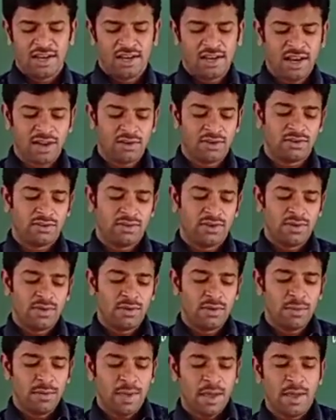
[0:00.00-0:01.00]
Now,
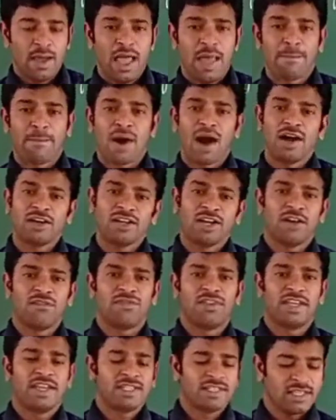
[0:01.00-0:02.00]
a part
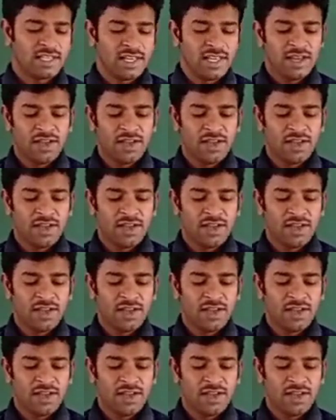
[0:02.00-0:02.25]
of this,